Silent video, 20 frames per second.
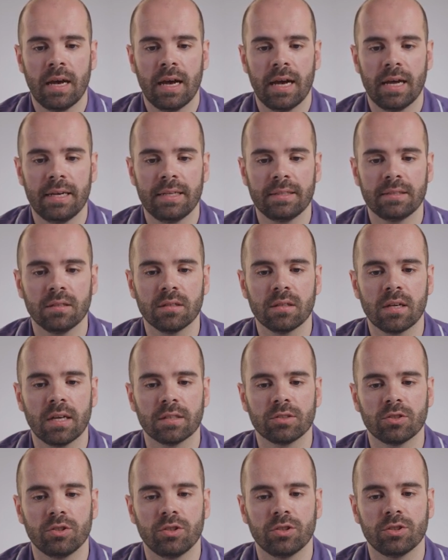A little
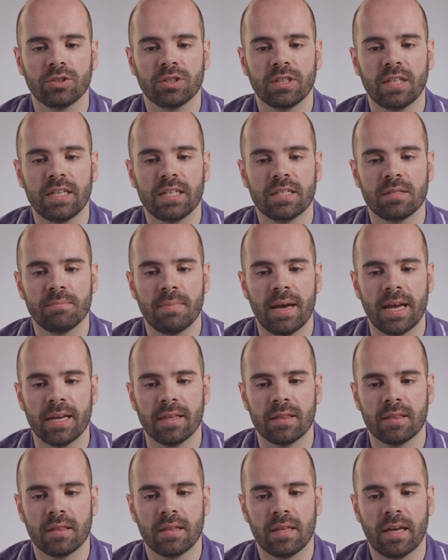cut on your skin is
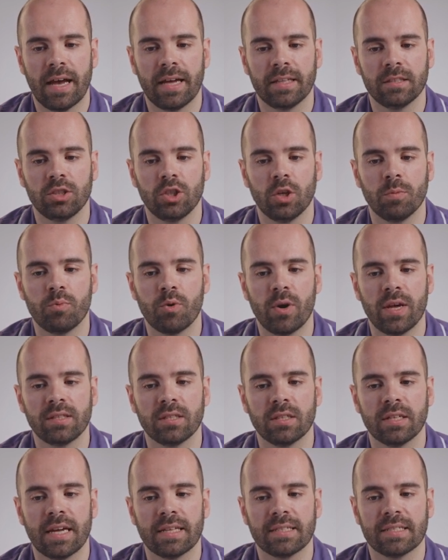made, and the
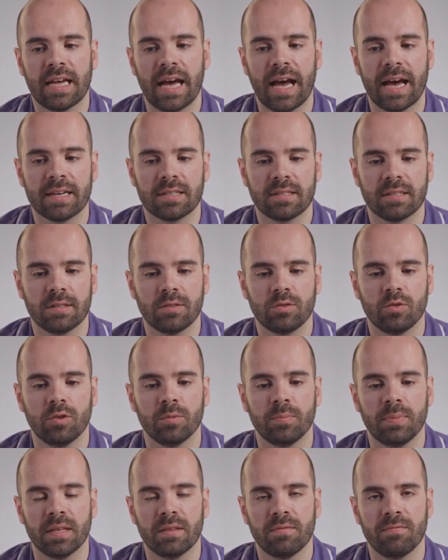operator gets access to the
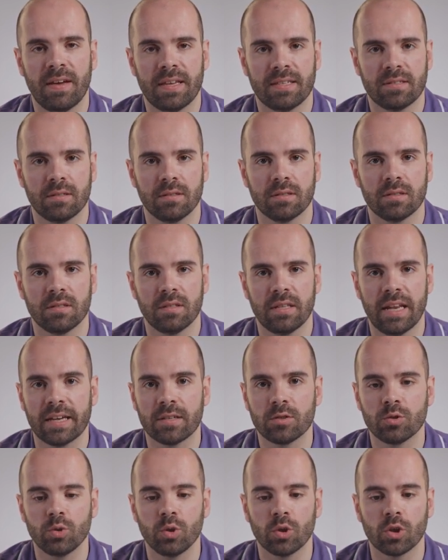blood vessels
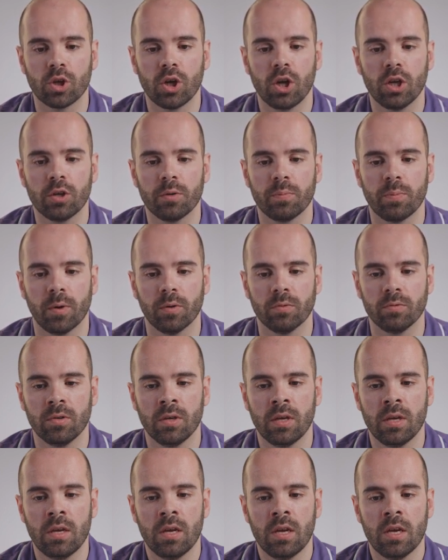next to your collarbone
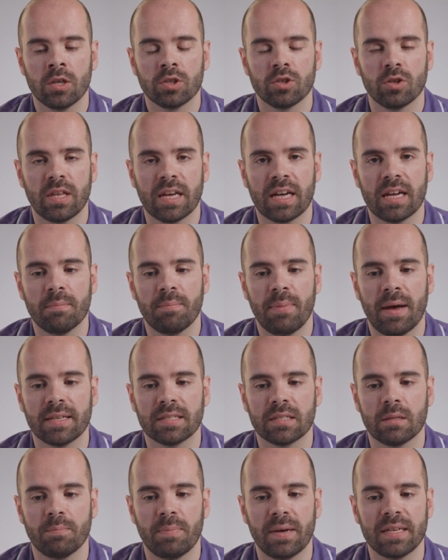so they can pass
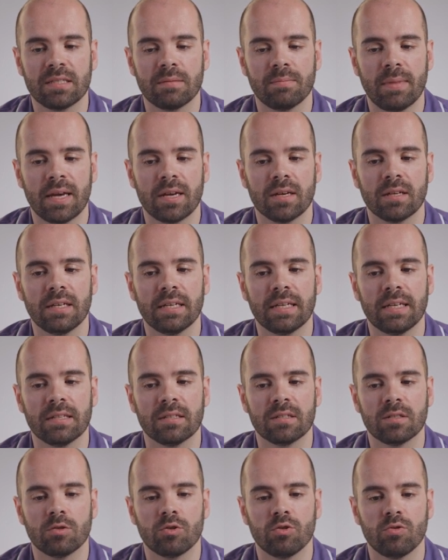the pacemaker
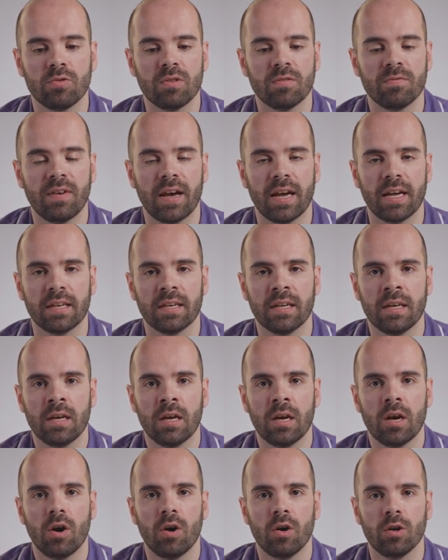leads through the vein
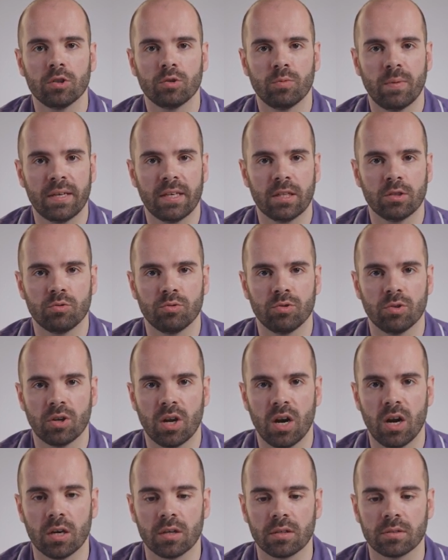all the way into your
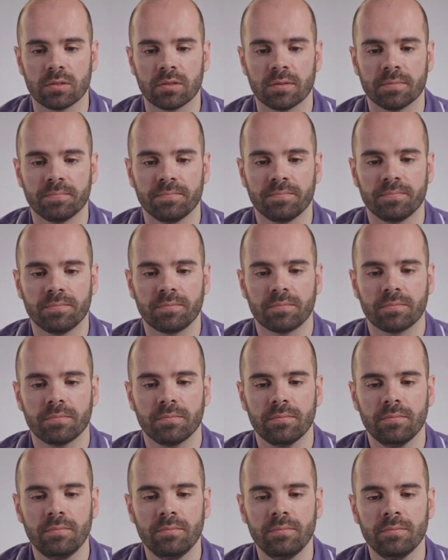heart.
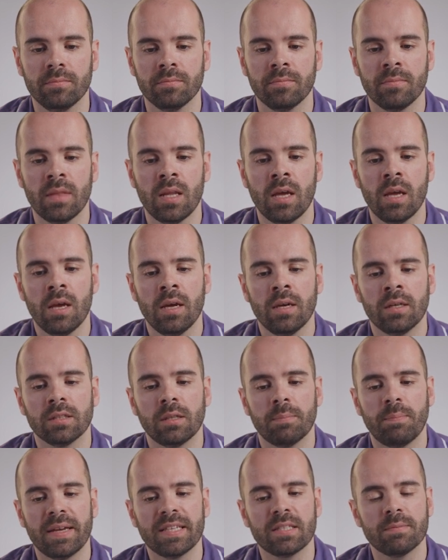The
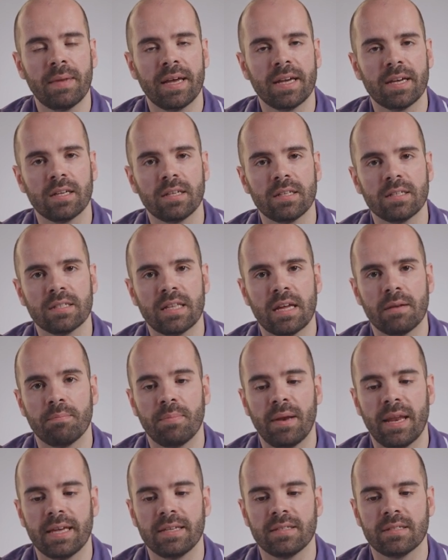pacemaker is then
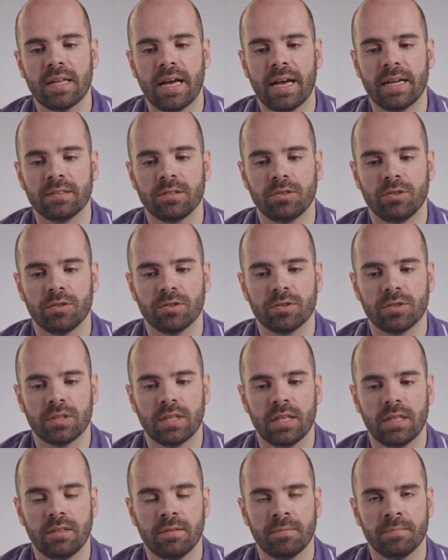placed under your
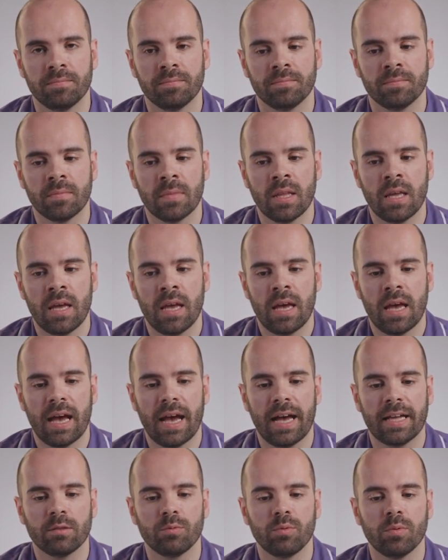skin,
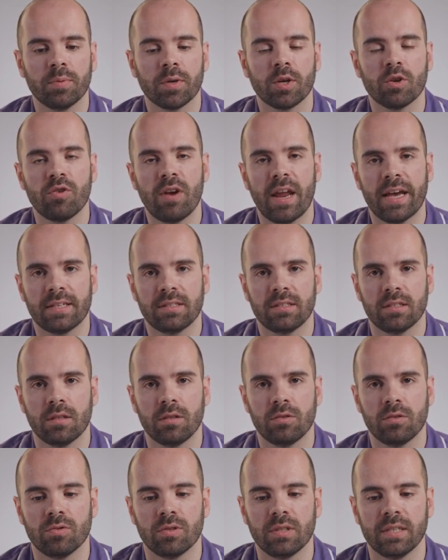and will be connected
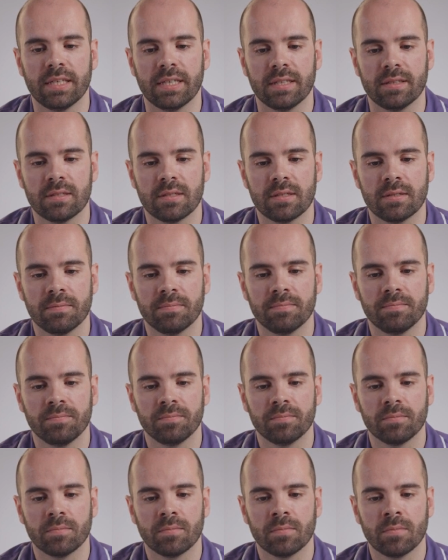the leads.
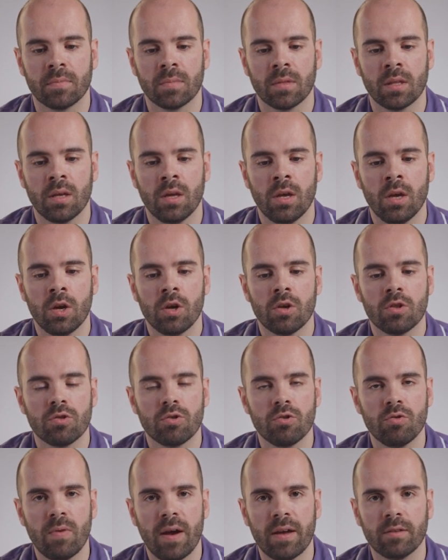
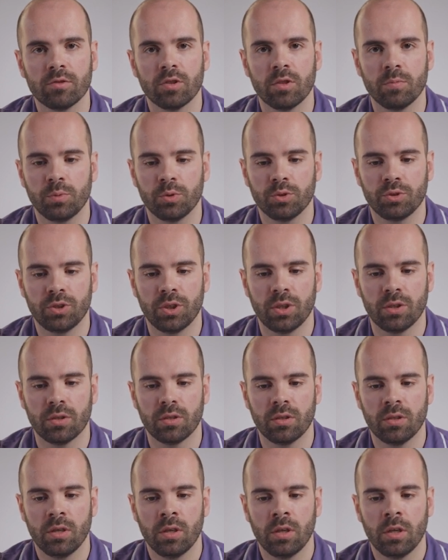Throughout the
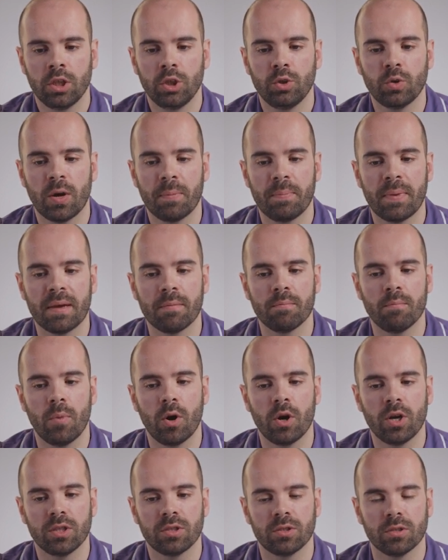procedure, you are being
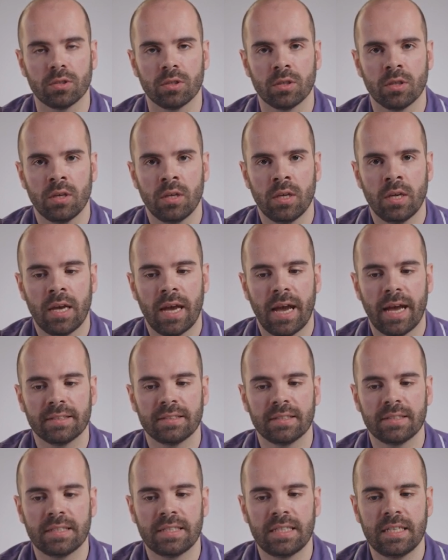monitored, and
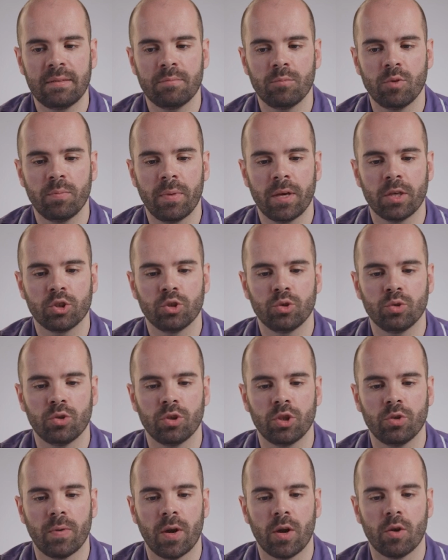the team will make sure
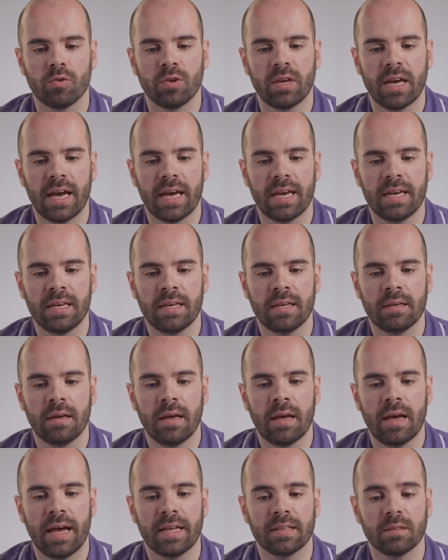you are okay
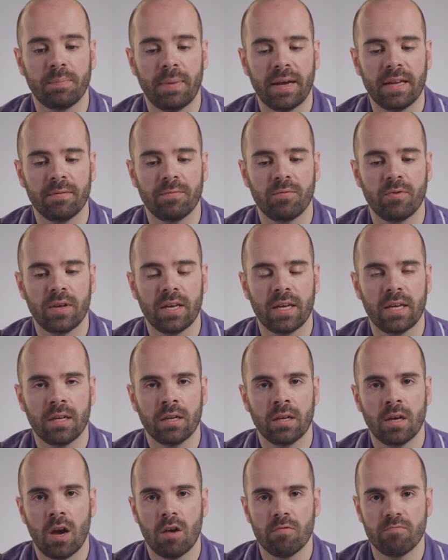and pain-free,
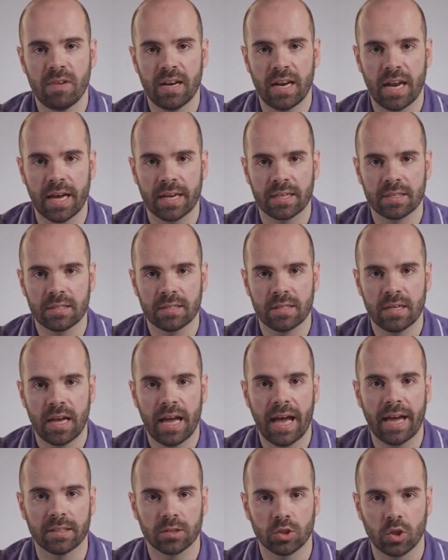relaxed,
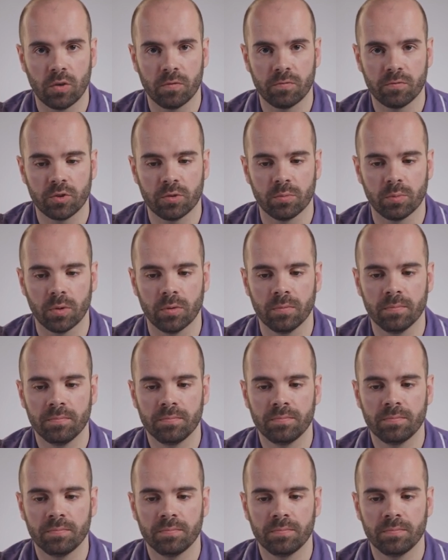and comfortable.